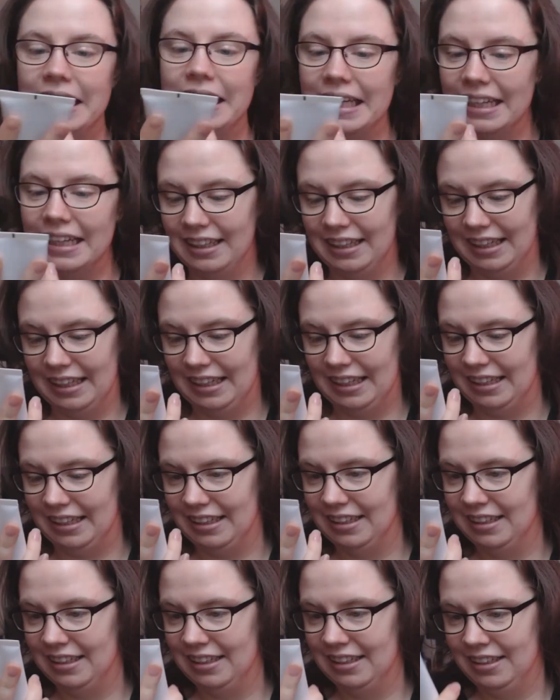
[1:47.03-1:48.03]

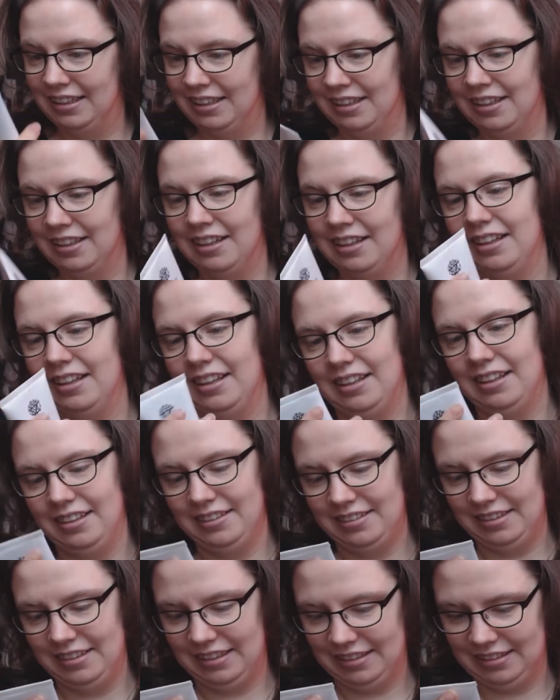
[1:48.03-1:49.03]
peeling.
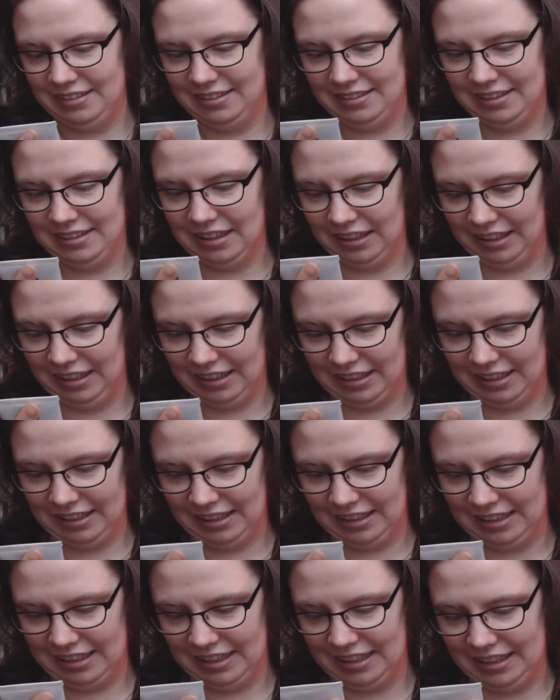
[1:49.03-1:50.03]
This is like
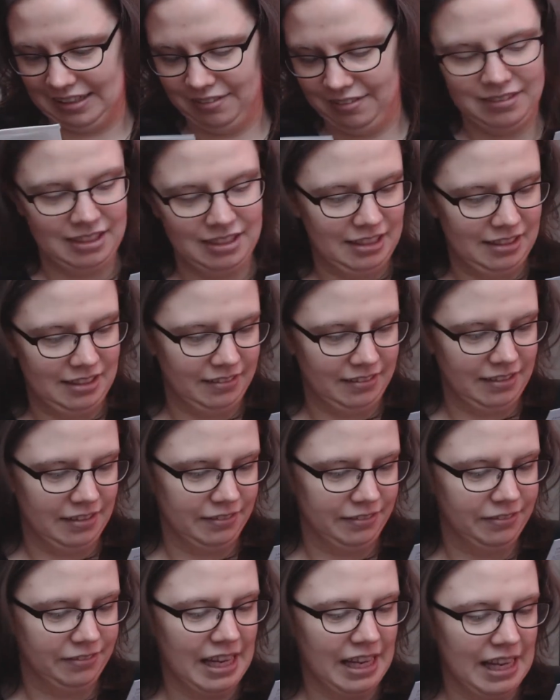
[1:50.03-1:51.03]
a
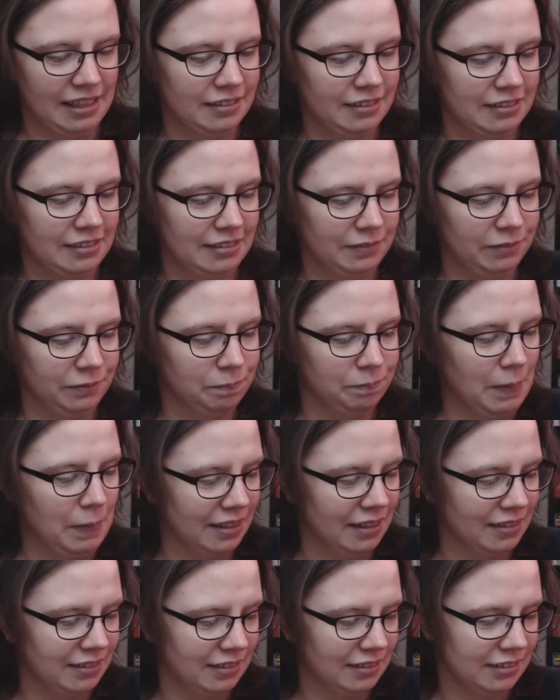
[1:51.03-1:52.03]
face
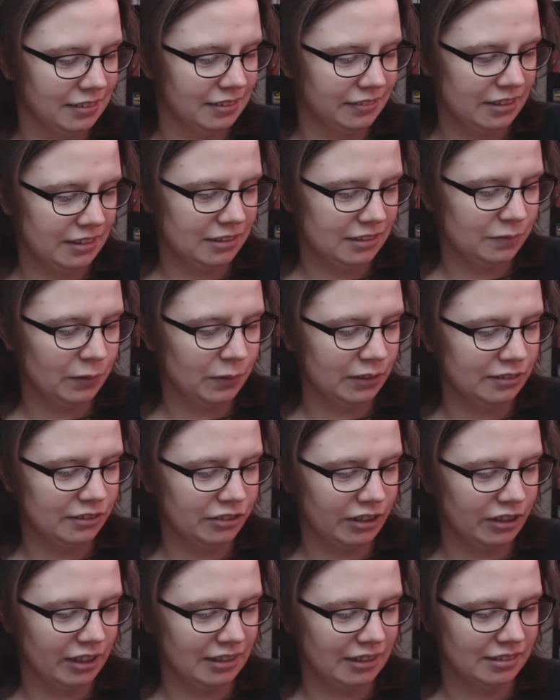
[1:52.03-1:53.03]
mask, face
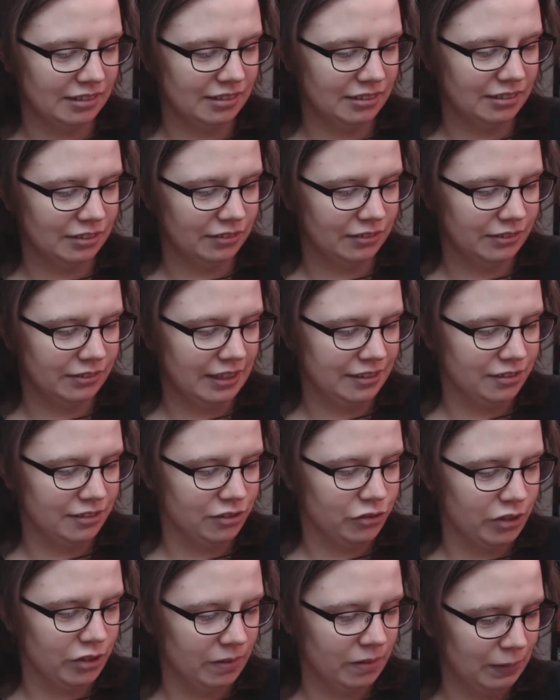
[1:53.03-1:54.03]
moisturizer, sort of face
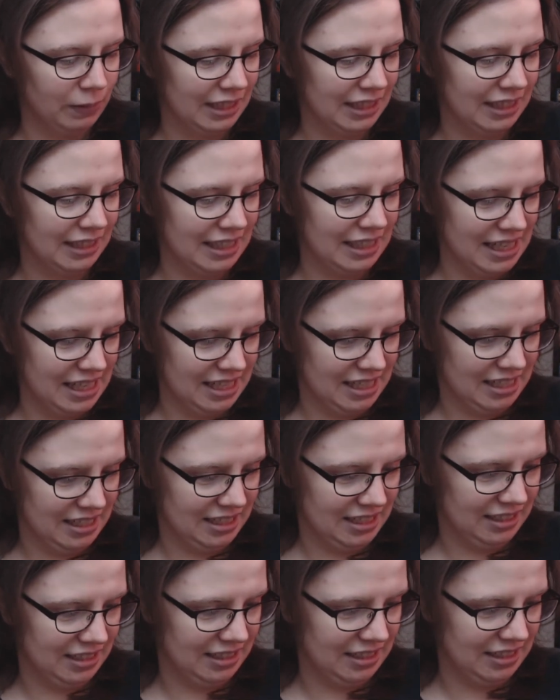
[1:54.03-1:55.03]
treatment thing,
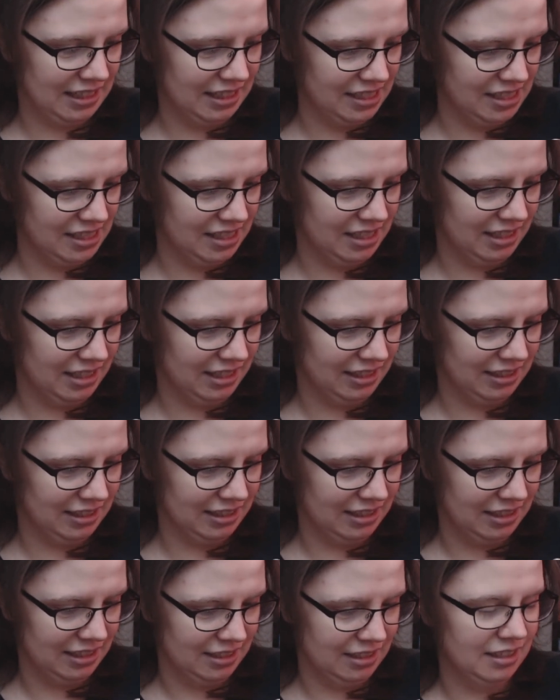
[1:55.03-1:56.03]
I think.
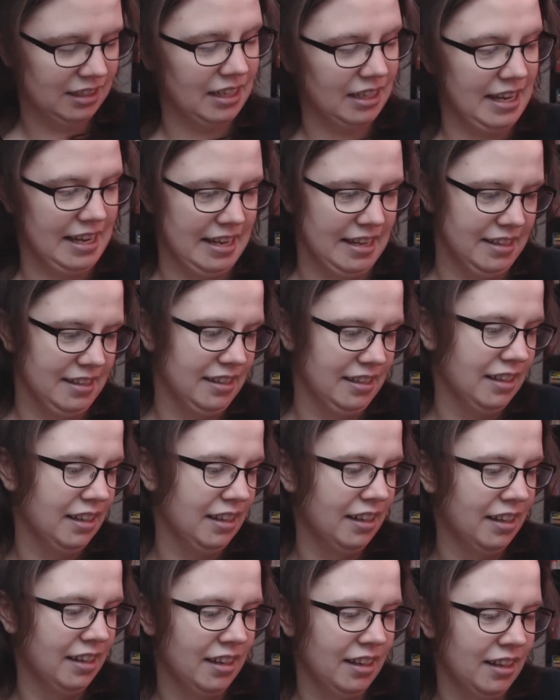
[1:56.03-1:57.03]
Yeah.
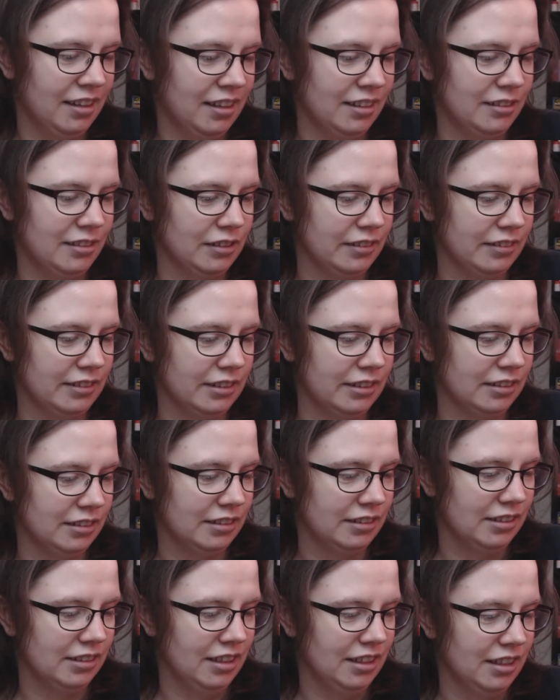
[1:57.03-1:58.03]
So you've got
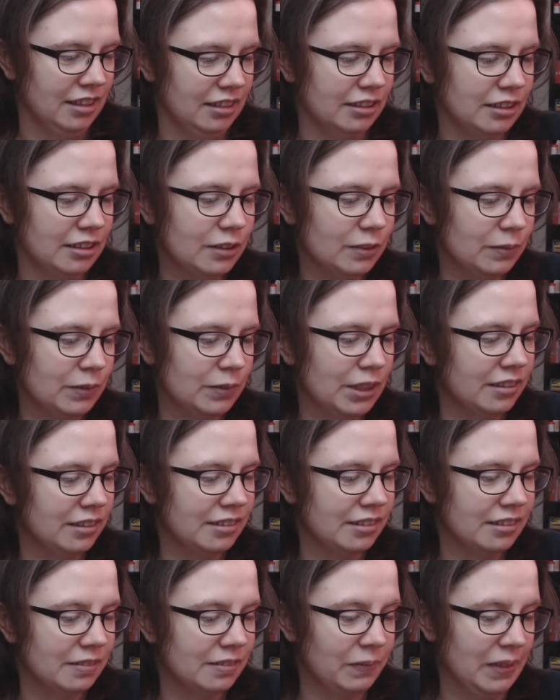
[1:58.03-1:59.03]

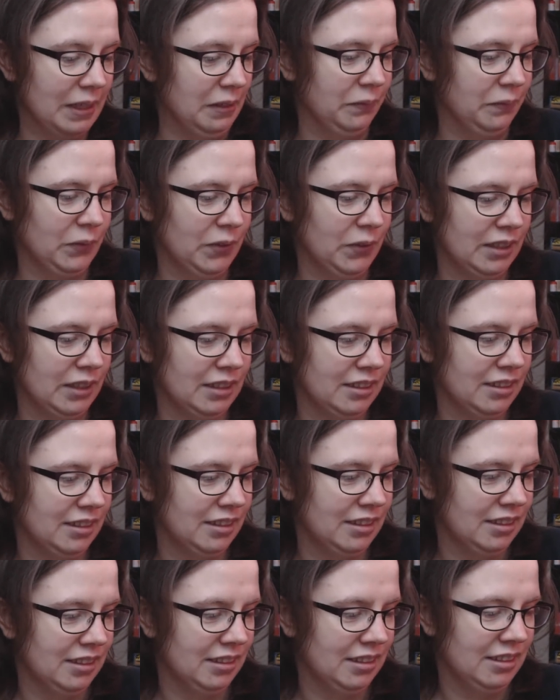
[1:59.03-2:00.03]
luminous minimal
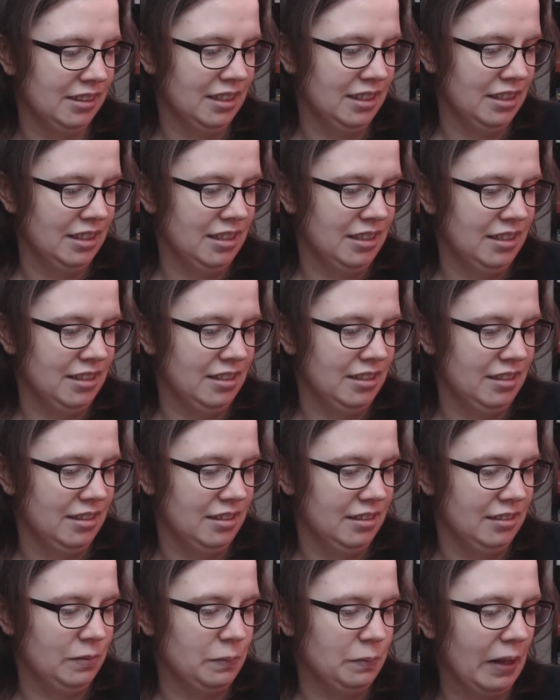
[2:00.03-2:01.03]

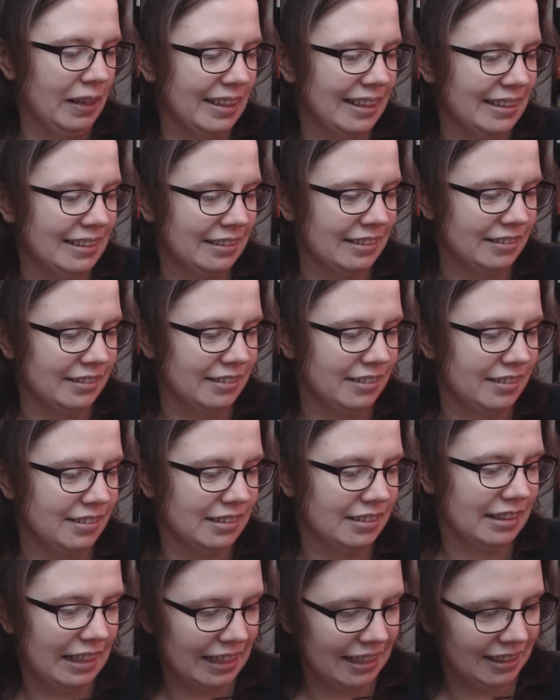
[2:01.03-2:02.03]
spotlight on
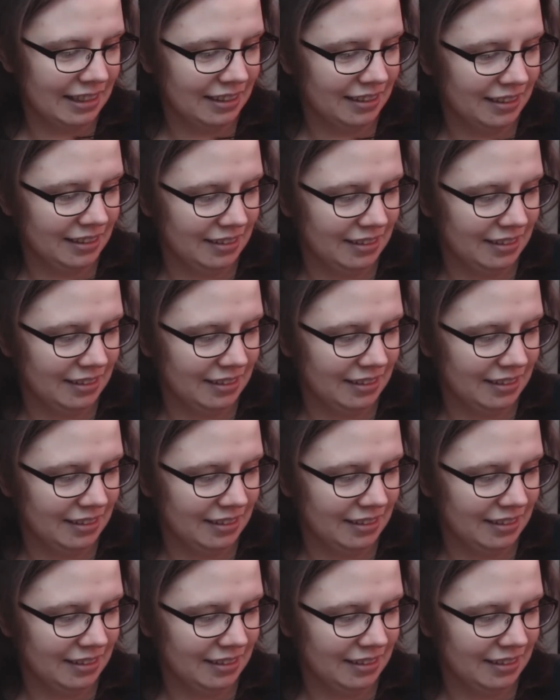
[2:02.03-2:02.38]
skin